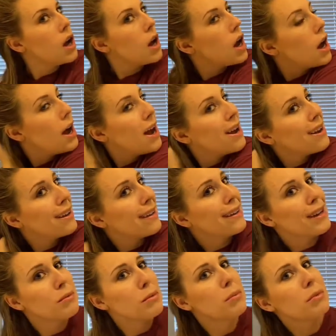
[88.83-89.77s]

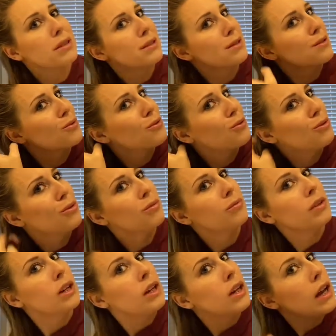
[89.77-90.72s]
I am in business
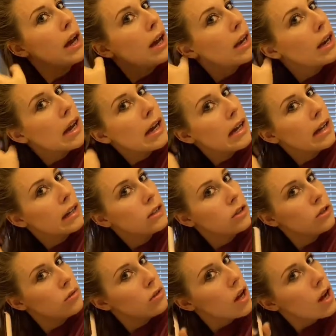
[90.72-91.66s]
school, and I
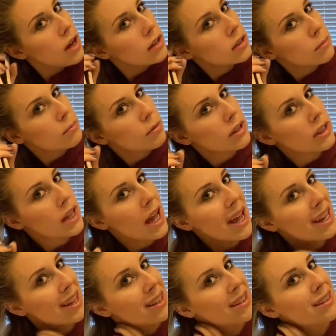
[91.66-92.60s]
do not
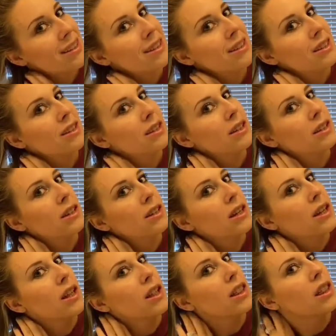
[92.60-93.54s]
pretend
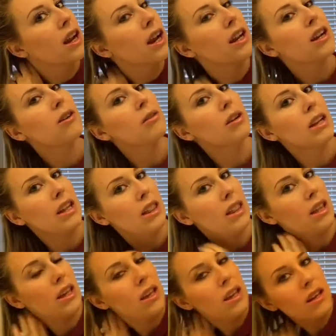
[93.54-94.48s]
that I know
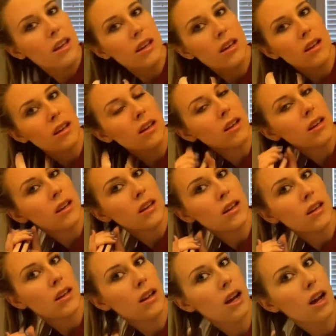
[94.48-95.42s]
anything
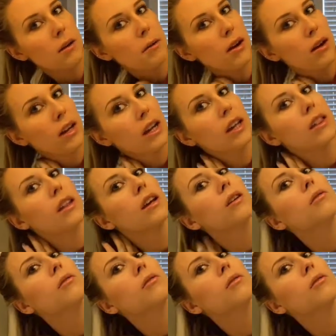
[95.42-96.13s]
about anything